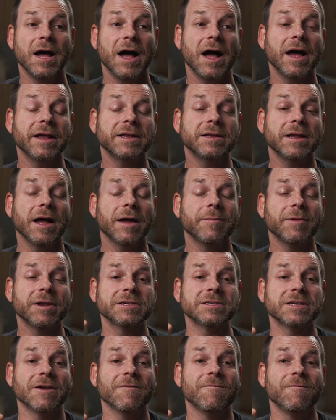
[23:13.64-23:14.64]
I'm going to
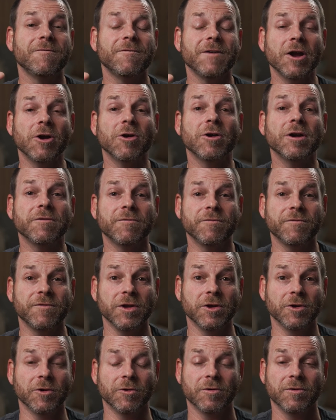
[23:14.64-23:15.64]
say very
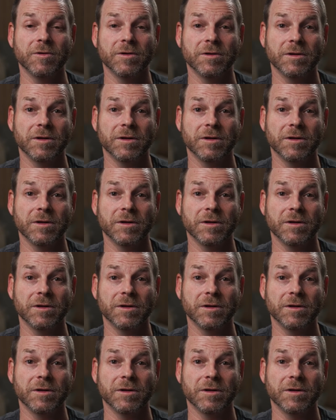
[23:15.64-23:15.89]
few,